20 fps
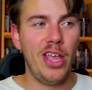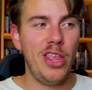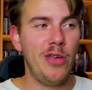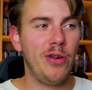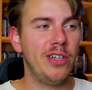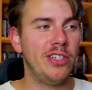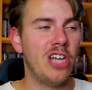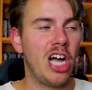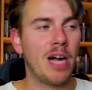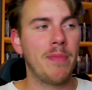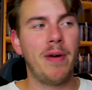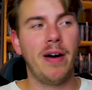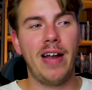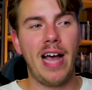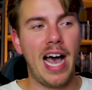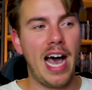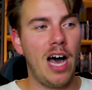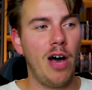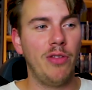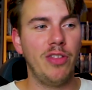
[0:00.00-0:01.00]
you can talk about
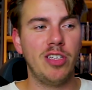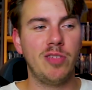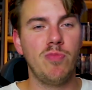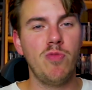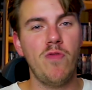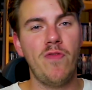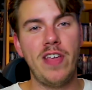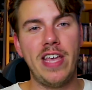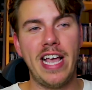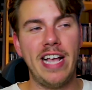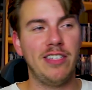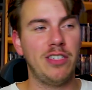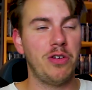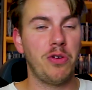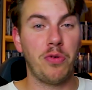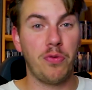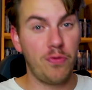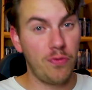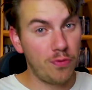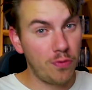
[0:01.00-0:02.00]
how this movie
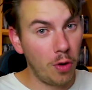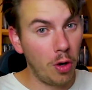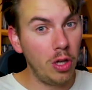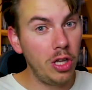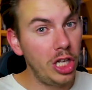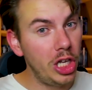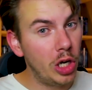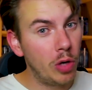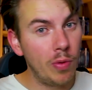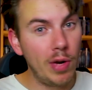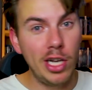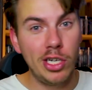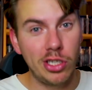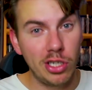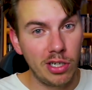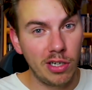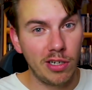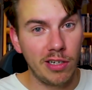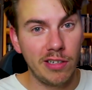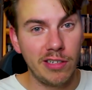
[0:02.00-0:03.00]
isn't fully
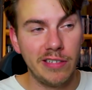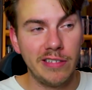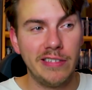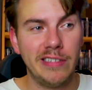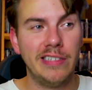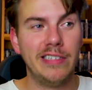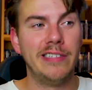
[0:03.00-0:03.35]
original.